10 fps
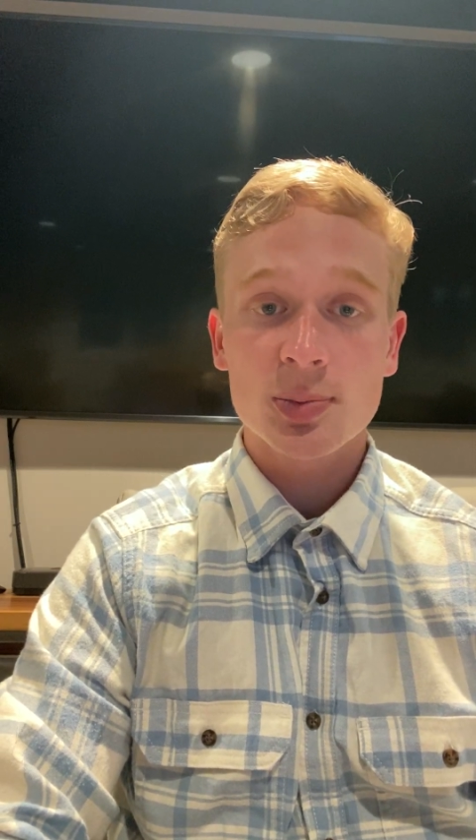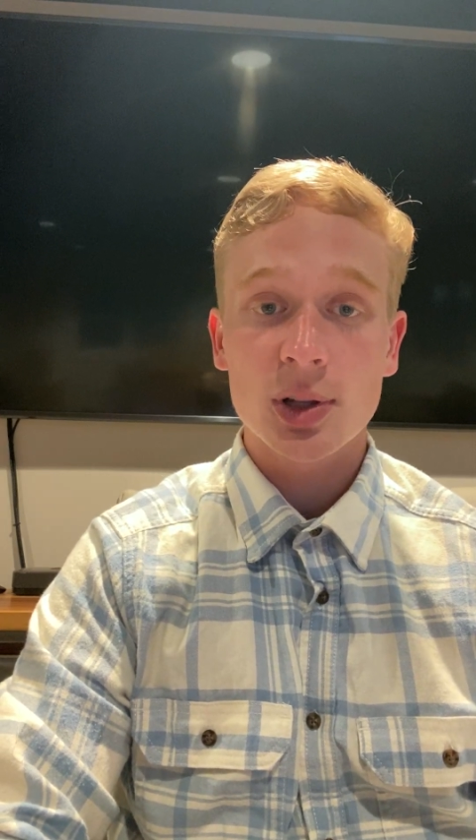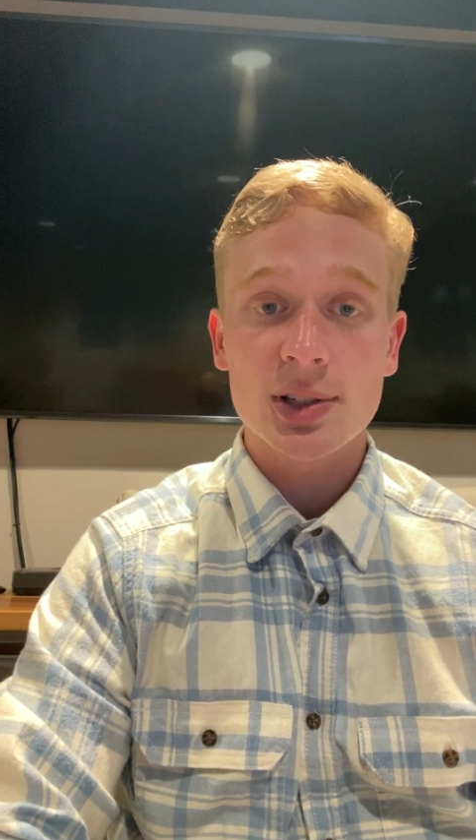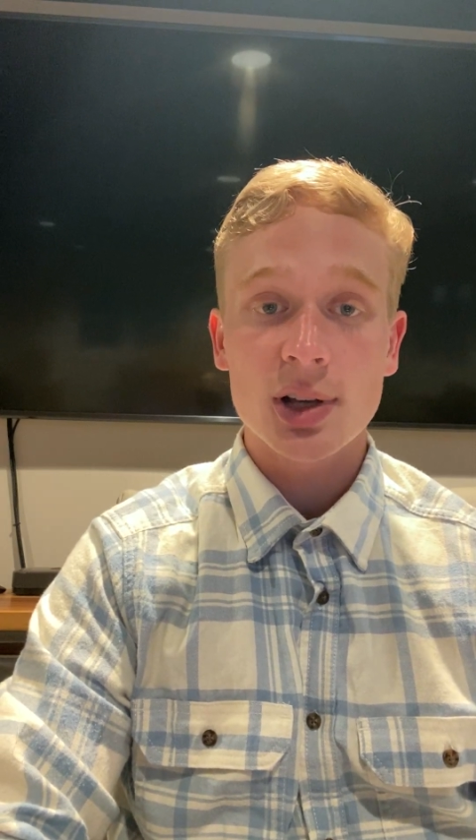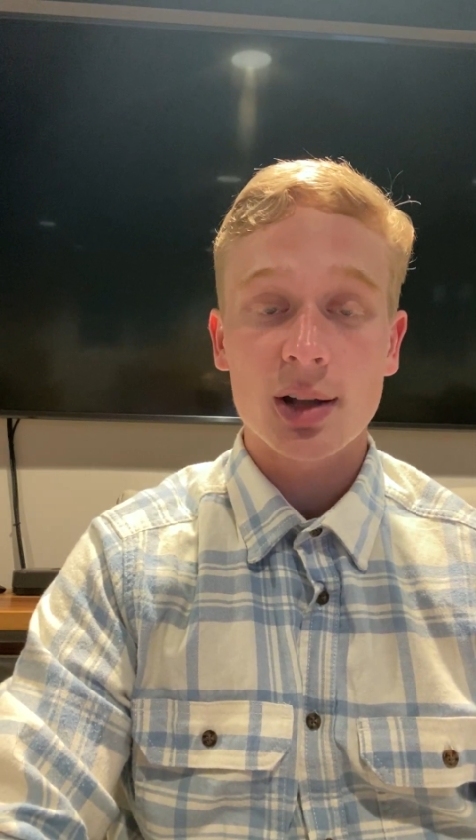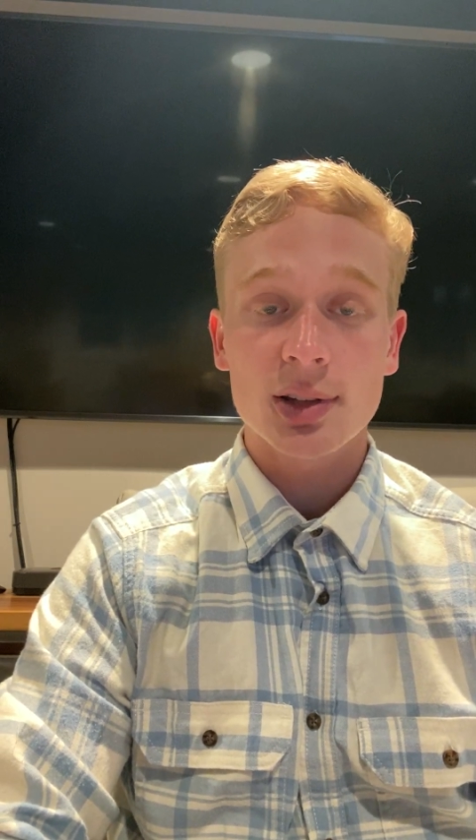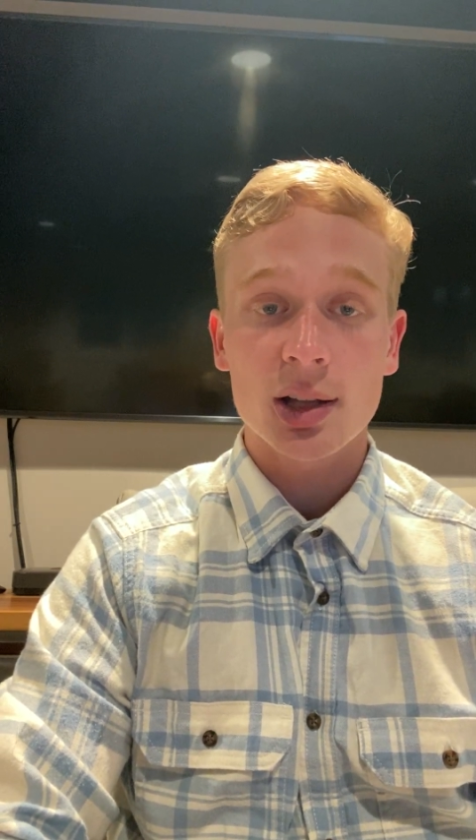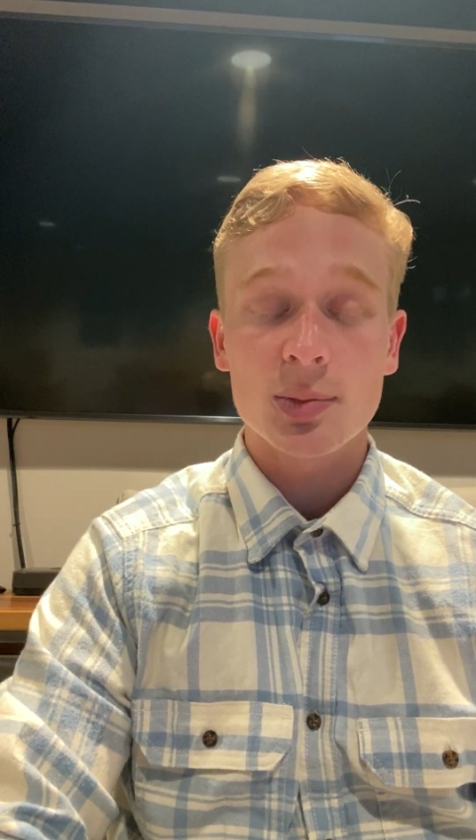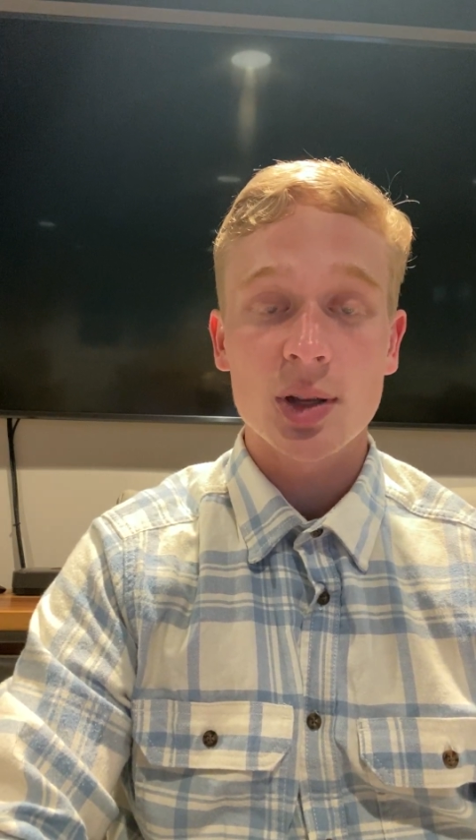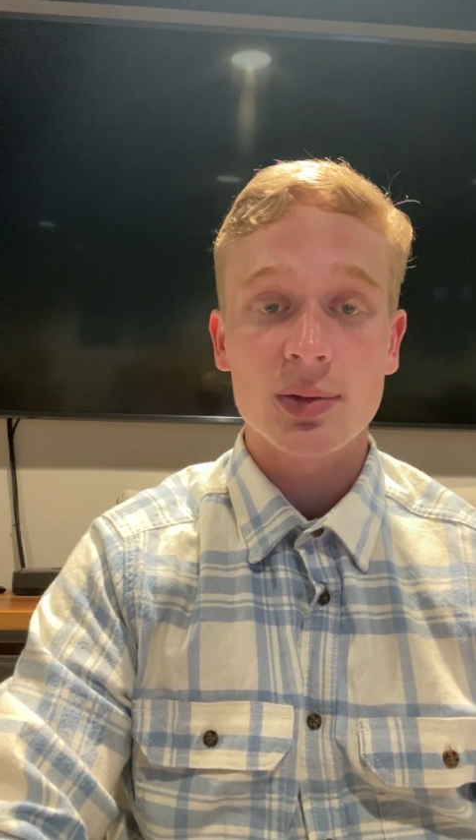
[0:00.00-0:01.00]
please
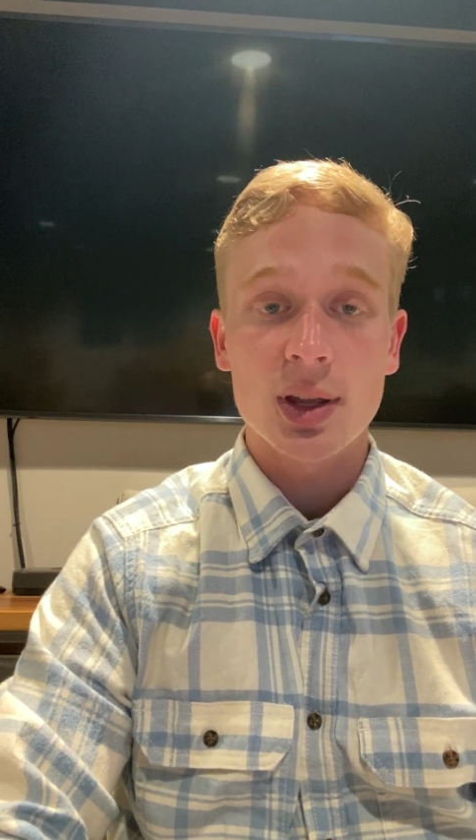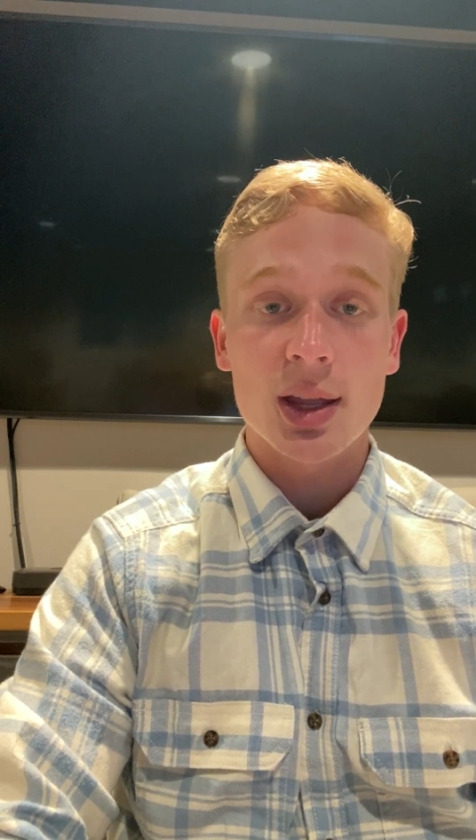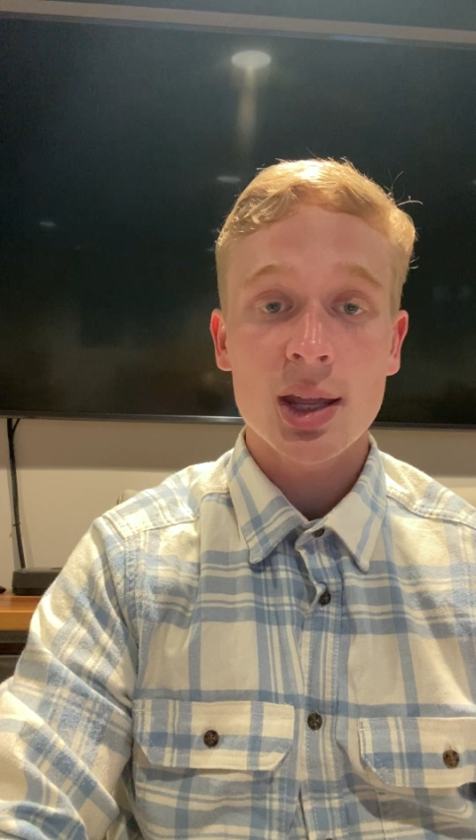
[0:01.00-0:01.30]
contact me via